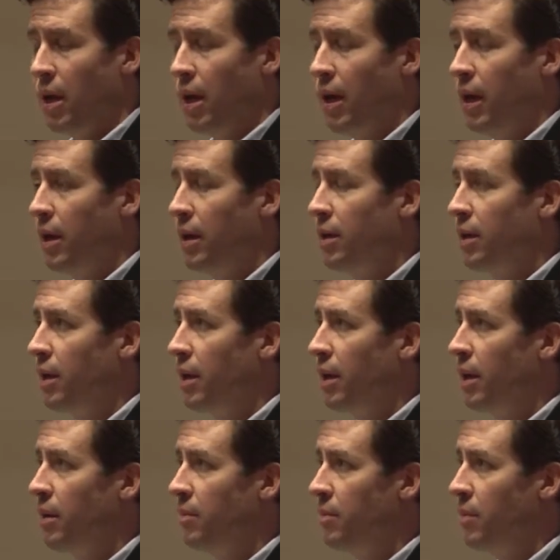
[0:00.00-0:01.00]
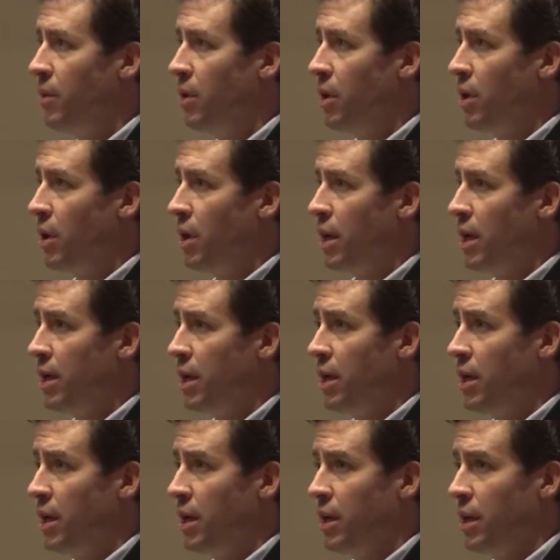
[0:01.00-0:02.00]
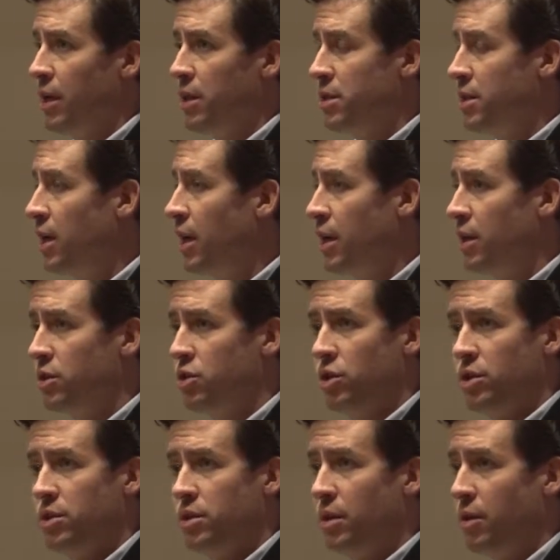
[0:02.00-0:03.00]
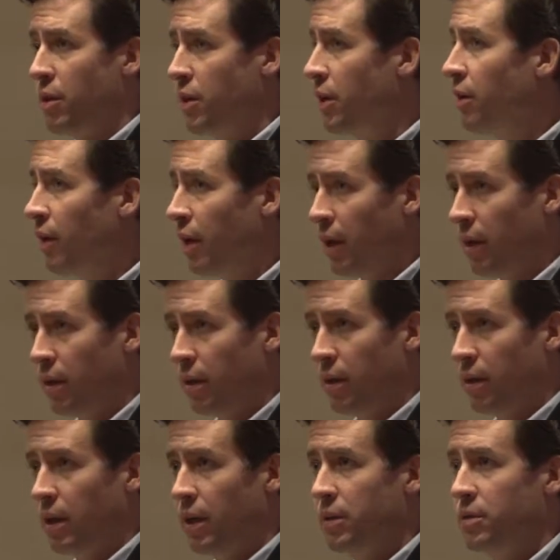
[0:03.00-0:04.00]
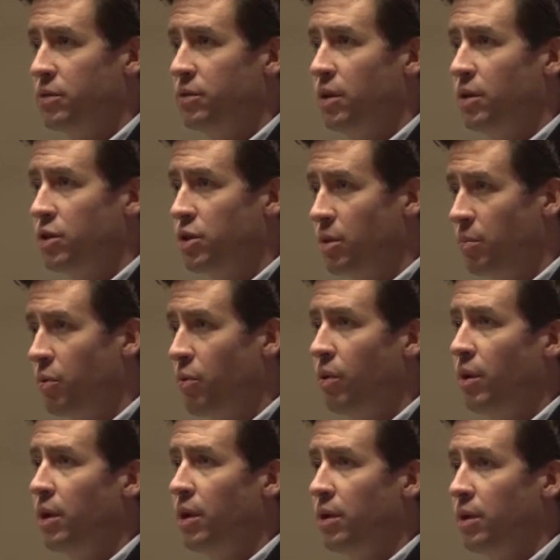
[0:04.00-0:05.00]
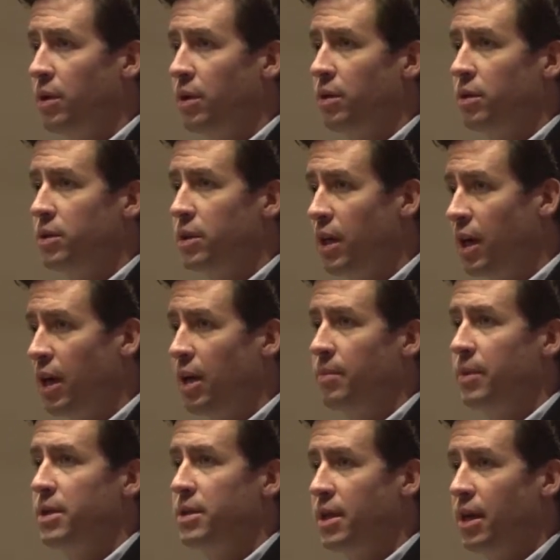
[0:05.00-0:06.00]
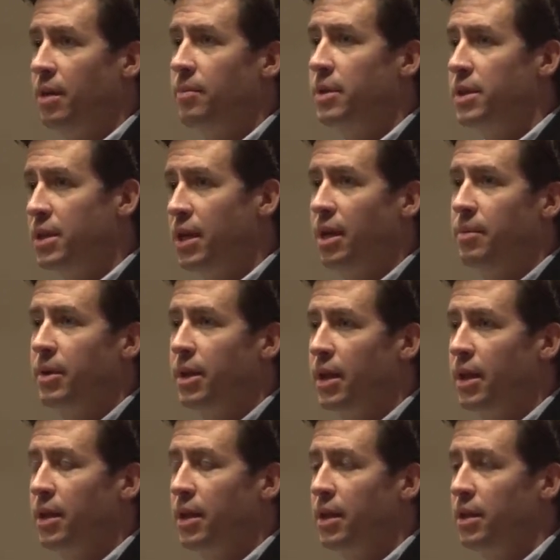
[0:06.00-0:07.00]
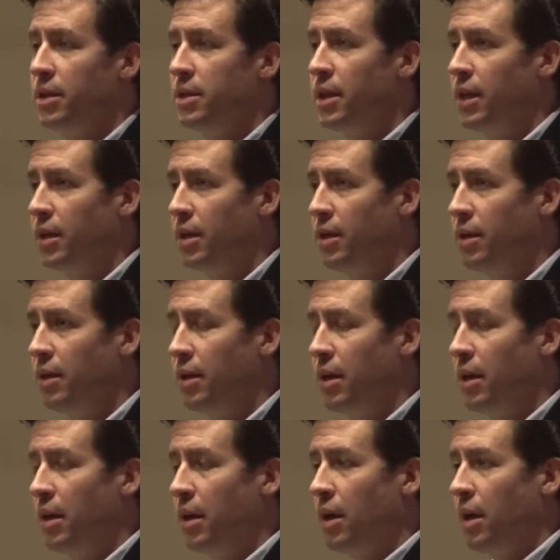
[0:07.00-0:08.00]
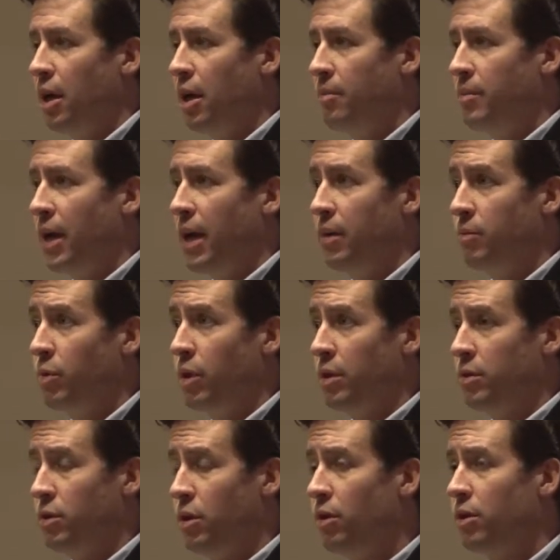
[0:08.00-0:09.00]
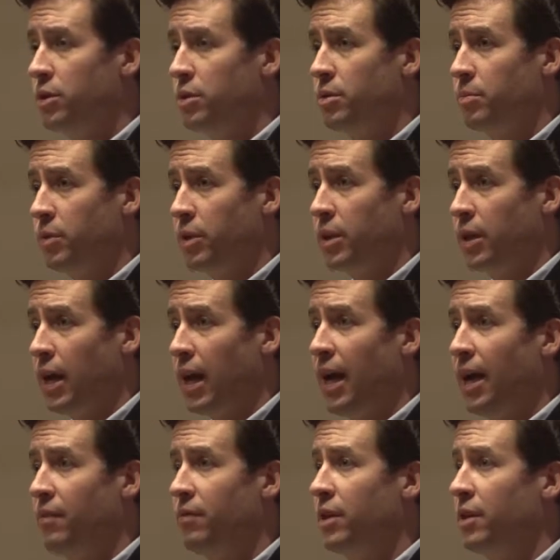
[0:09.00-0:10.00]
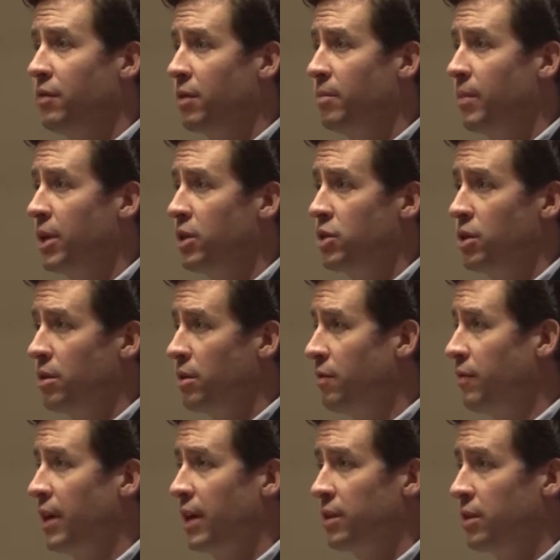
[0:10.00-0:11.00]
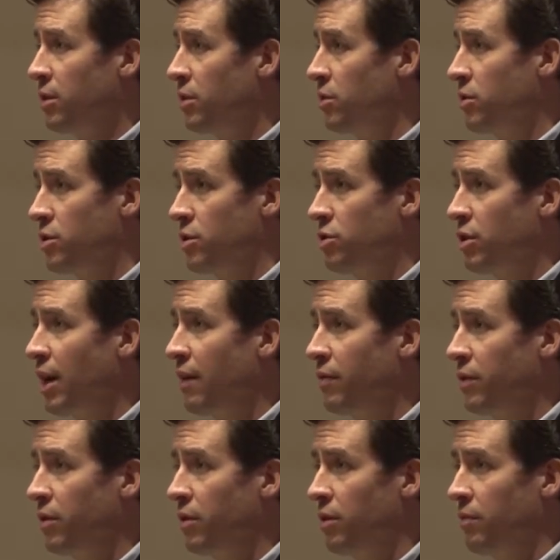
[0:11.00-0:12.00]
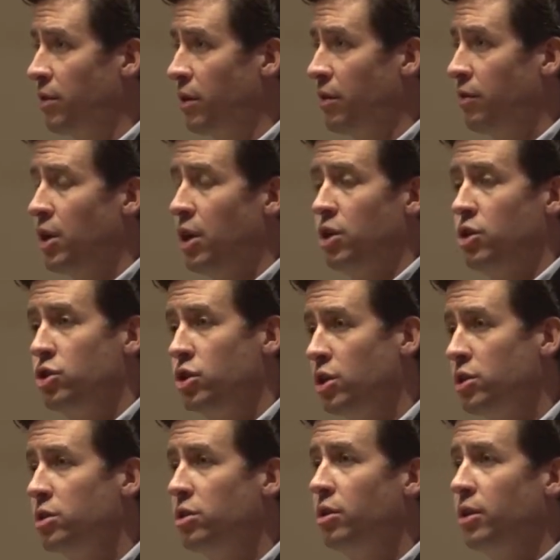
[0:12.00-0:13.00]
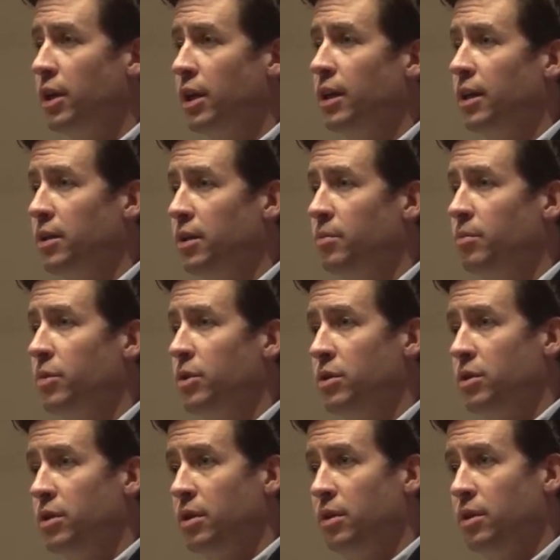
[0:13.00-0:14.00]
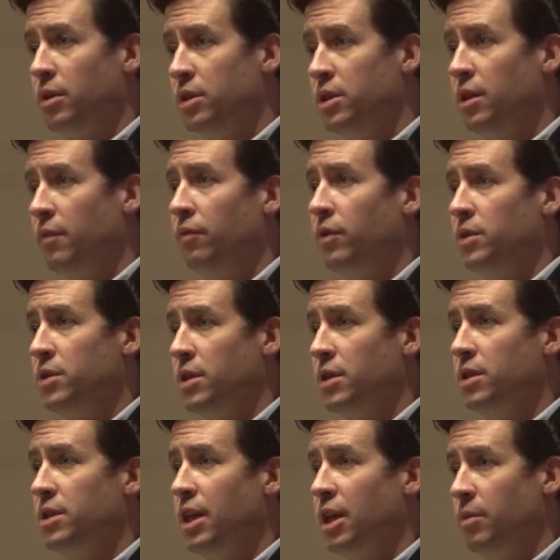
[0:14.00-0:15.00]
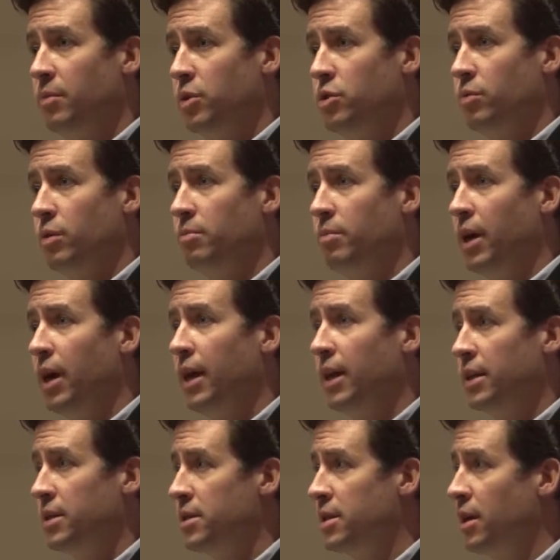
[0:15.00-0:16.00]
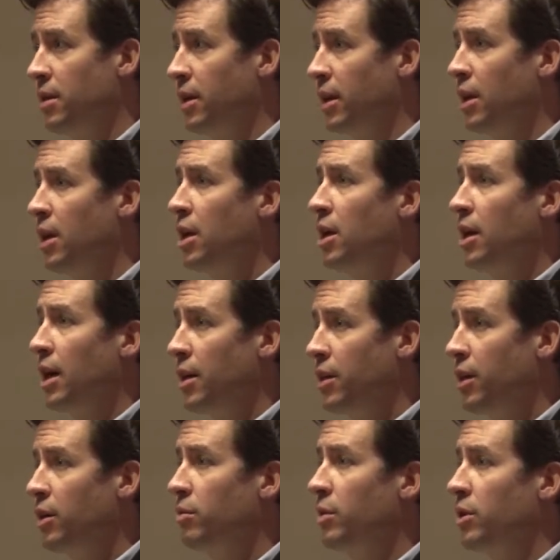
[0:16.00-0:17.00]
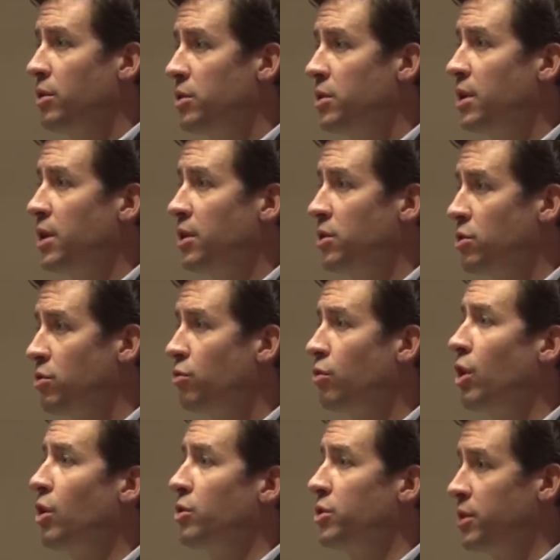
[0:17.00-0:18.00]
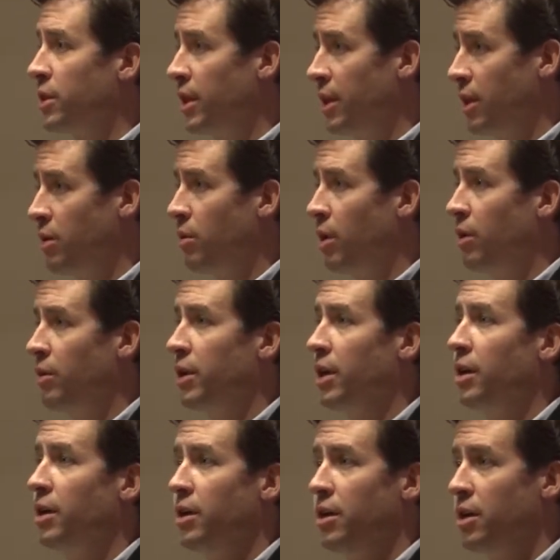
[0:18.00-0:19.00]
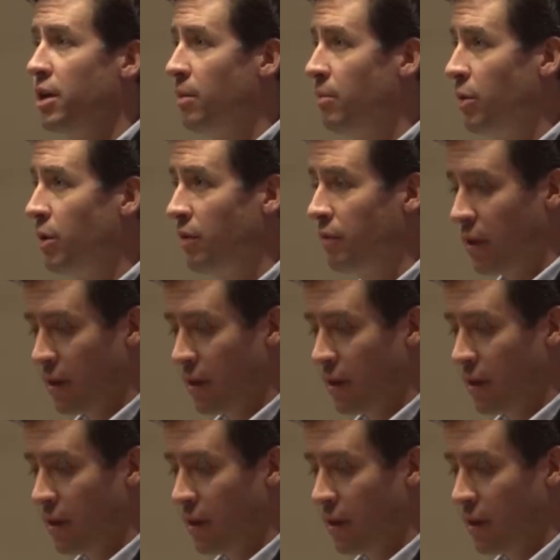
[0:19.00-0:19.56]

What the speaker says: And it's not just a theory. It's supported time and time and time again in the data. And what noticeably, I haven't even mentioned the fact that there's a trafficker involved. Just looking at the difference in the data between buying and selling, I think what you see is gross inequality on a number of